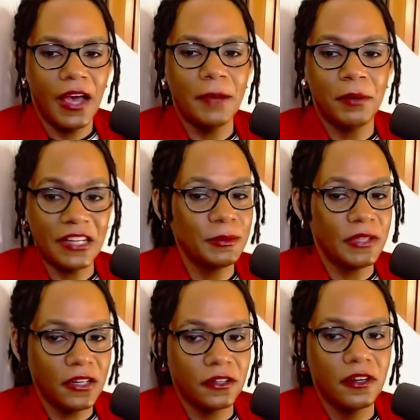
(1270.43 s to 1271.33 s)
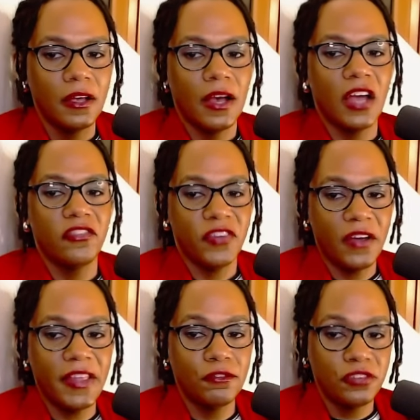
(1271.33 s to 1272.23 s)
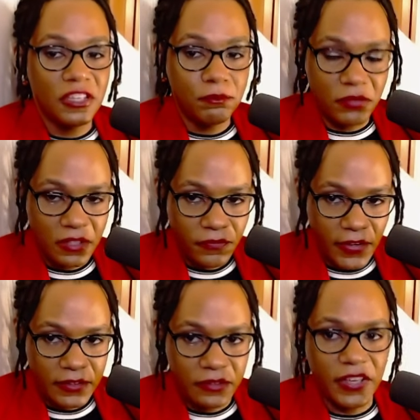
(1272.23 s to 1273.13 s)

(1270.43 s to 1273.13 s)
But as a beginner, I found that routine pretty effective,